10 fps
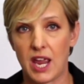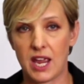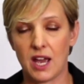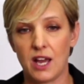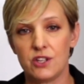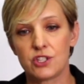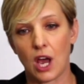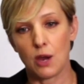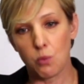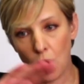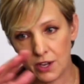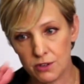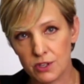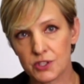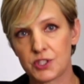And I want
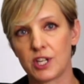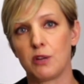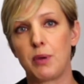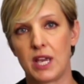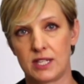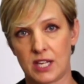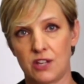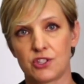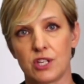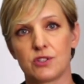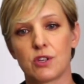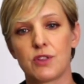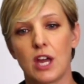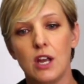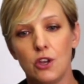you to still pay attention so
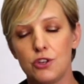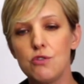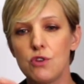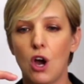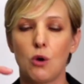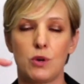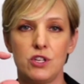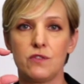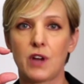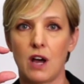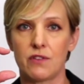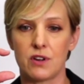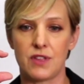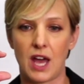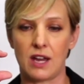that you know when you've
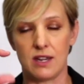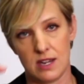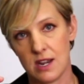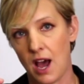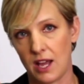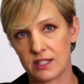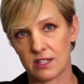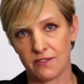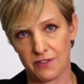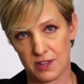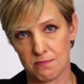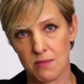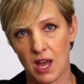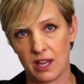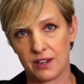covered that nut for the
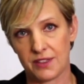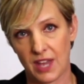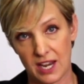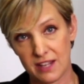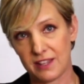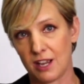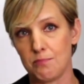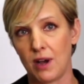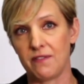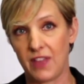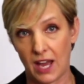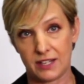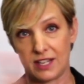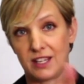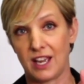month, anything above
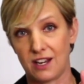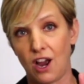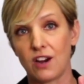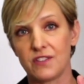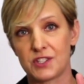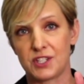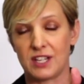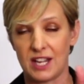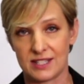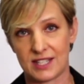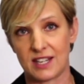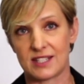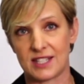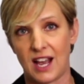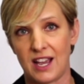that can get harvested and set
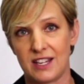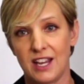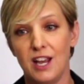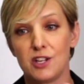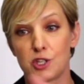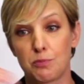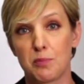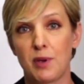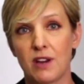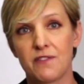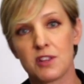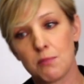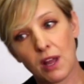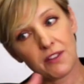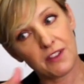aside to prepare for the
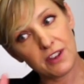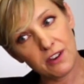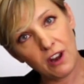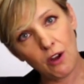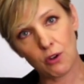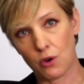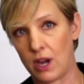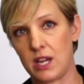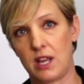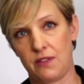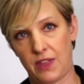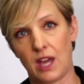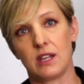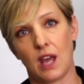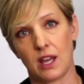month that you don't quite hit
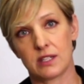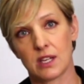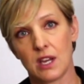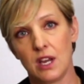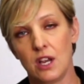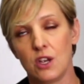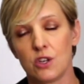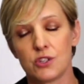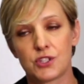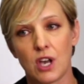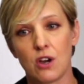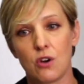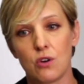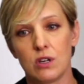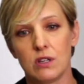that nut.
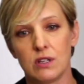So